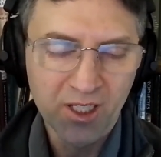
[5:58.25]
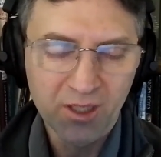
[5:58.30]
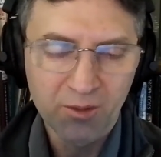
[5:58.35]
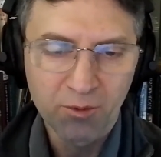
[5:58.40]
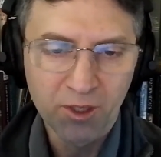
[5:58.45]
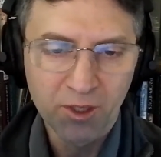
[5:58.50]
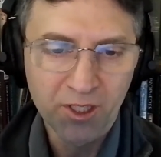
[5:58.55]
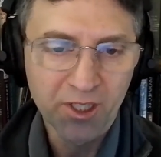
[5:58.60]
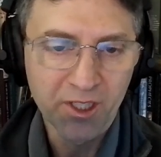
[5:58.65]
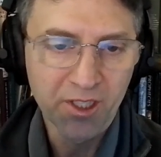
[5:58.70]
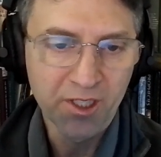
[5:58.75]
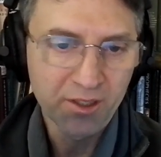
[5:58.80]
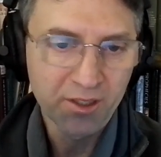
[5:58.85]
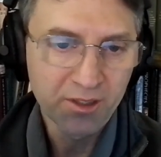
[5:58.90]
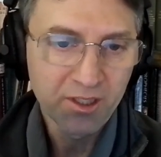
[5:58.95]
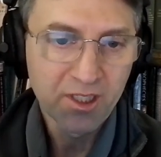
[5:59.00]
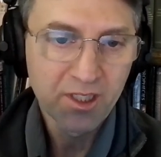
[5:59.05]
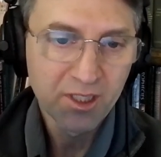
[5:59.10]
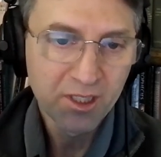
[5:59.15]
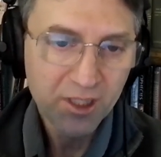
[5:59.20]
when he
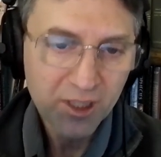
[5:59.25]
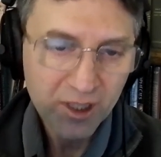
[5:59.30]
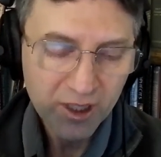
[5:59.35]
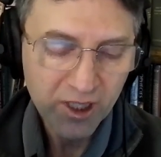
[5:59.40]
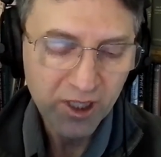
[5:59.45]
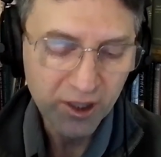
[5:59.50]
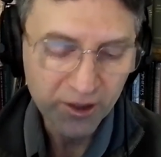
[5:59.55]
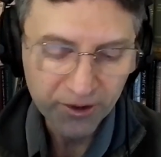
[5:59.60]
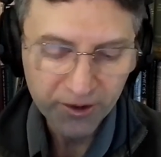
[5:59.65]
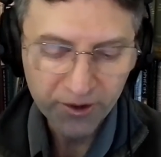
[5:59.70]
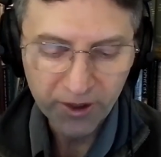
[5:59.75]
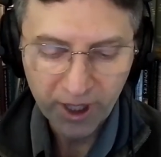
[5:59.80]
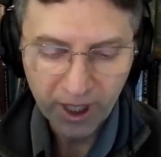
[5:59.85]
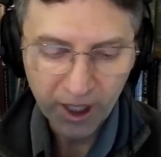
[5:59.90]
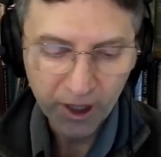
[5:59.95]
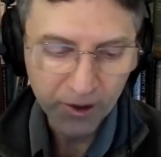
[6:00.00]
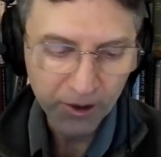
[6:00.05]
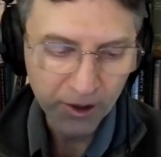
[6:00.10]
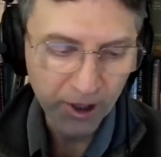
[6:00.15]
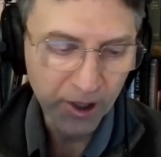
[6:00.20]
gets
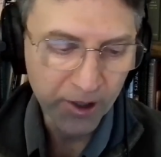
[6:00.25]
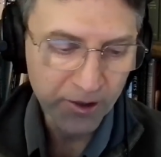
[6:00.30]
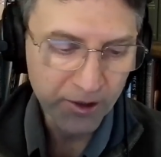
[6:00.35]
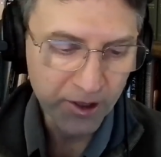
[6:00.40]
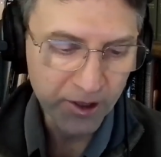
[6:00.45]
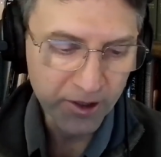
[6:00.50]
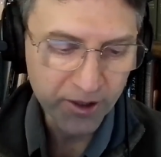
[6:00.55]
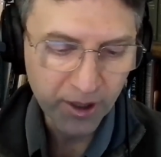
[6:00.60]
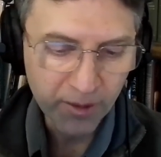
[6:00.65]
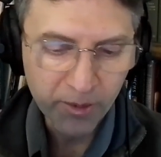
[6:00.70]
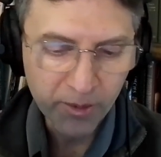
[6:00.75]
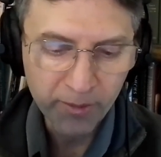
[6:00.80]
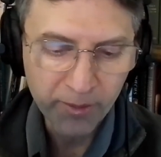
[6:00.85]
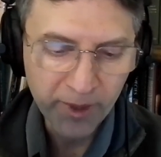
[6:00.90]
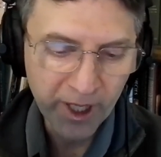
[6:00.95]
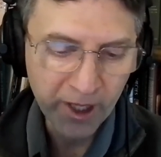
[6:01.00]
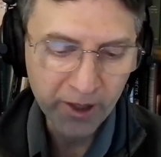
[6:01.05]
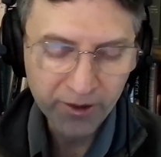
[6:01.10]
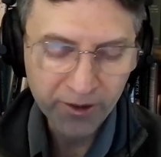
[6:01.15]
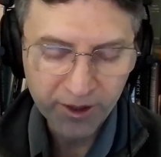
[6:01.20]
down onto the Temple
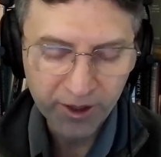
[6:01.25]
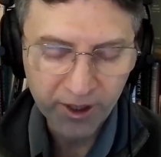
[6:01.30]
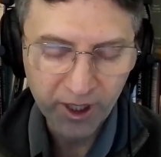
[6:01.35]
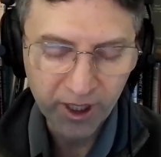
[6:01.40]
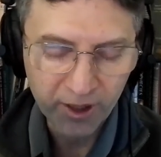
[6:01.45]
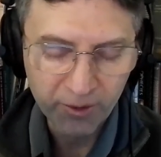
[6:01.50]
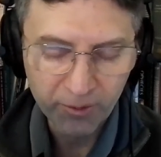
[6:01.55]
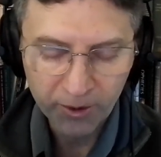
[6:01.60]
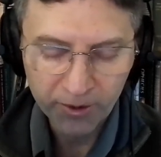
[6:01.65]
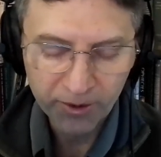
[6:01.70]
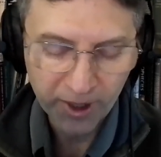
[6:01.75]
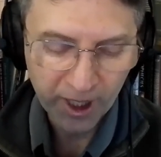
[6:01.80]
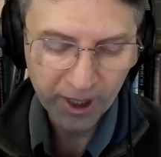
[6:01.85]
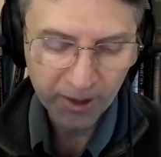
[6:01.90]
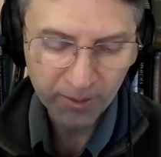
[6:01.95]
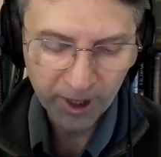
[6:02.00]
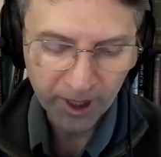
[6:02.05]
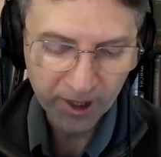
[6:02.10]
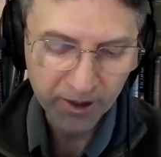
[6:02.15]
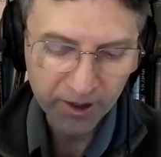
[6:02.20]
Mount, and we'll talk
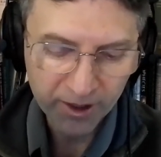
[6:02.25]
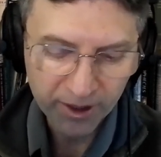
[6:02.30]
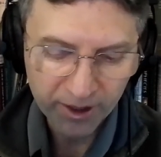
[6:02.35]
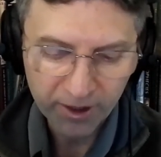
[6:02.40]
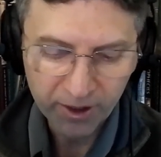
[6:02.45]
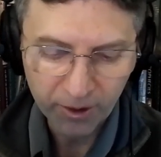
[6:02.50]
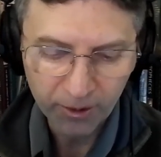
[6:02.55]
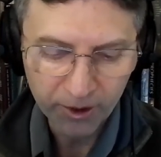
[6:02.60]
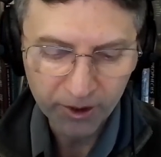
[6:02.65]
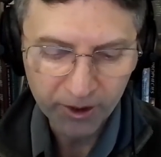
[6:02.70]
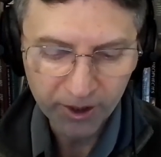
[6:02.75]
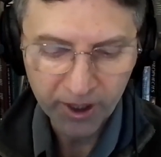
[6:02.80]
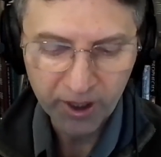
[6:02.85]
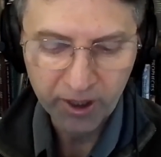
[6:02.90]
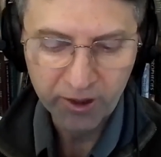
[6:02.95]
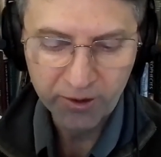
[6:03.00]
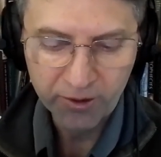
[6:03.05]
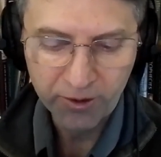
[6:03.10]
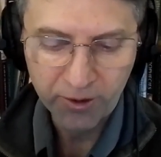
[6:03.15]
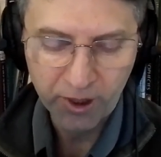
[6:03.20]
about going
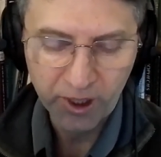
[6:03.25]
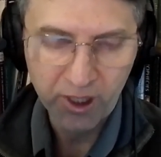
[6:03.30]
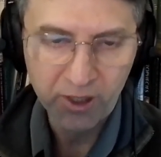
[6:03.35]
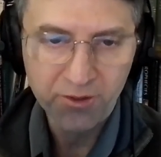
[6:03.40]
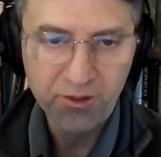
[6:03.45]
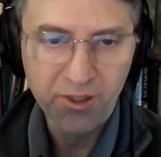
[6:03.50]
there and so on in a